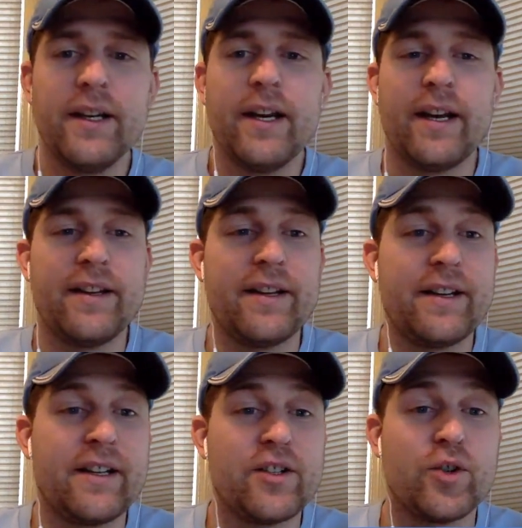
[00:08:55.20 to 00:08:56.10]
and
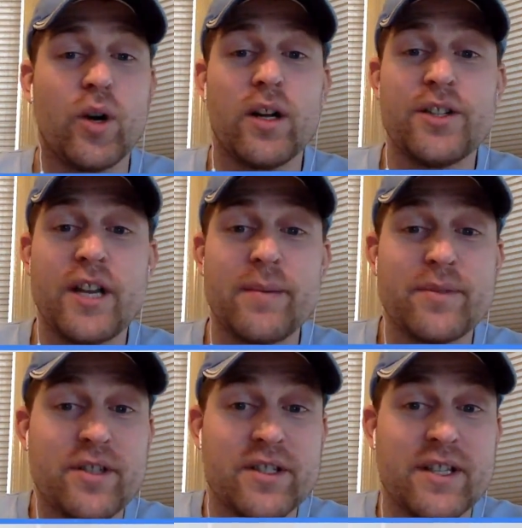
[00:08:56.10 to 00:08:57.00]
then Joel
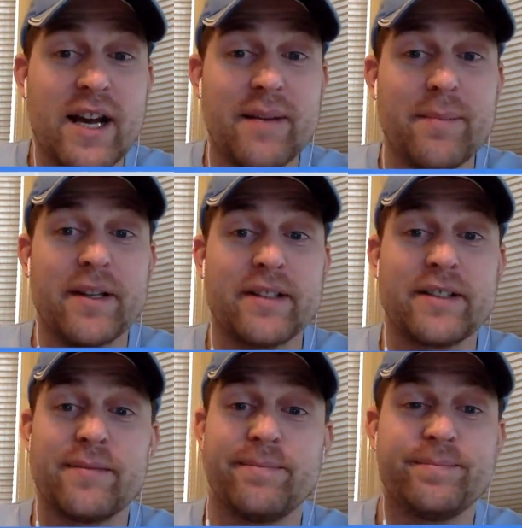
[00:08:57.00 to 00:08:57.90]
James just 9
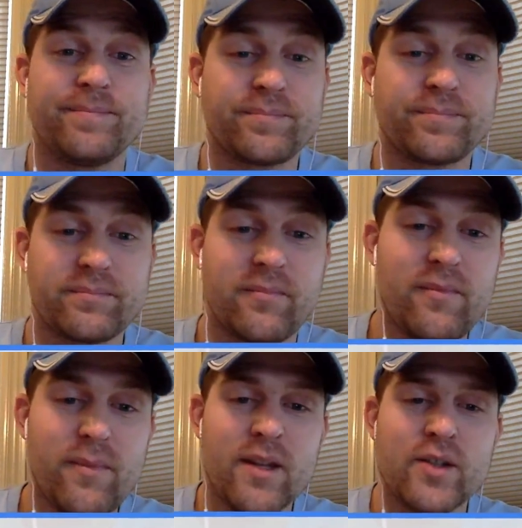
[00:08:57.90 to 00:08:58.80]
minutes.
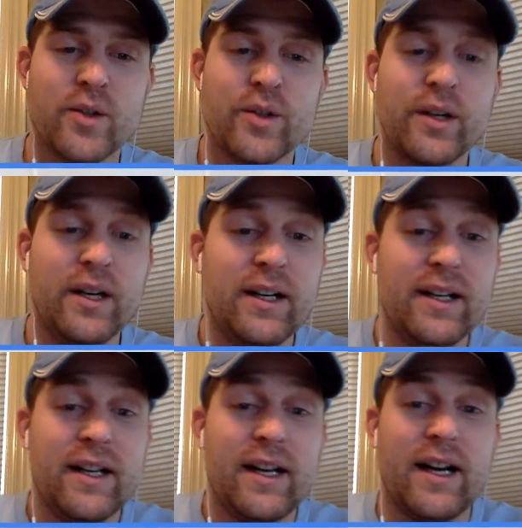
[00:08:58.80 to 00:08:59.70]
So
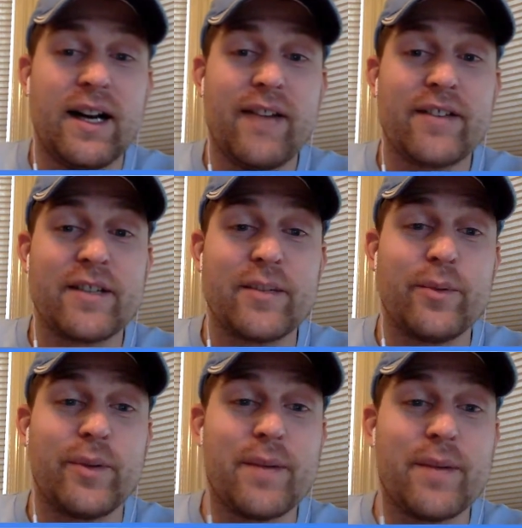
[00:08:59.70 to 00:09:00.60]
obviously, when we
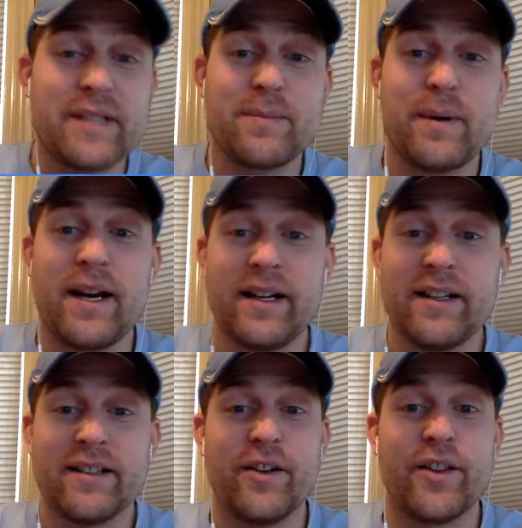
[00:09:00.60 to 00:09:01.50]
get Meeks
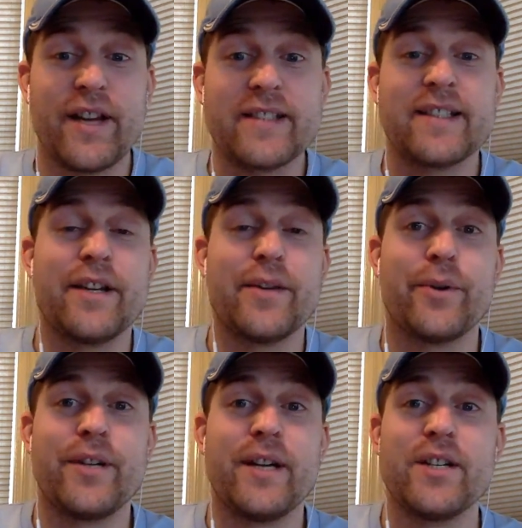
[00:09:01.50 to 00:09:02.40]
back, that's kind of the
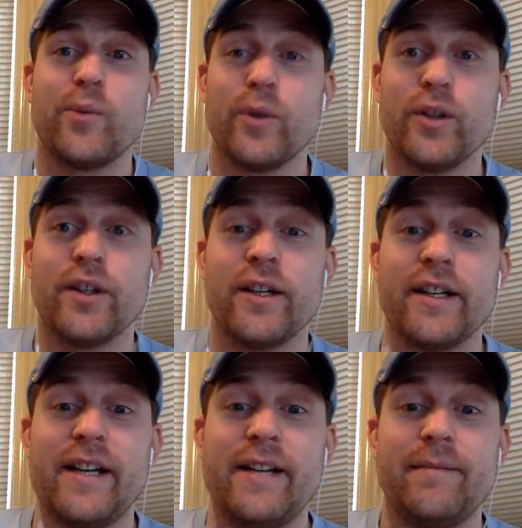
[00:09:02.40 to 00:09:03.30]
rotation we're looking at,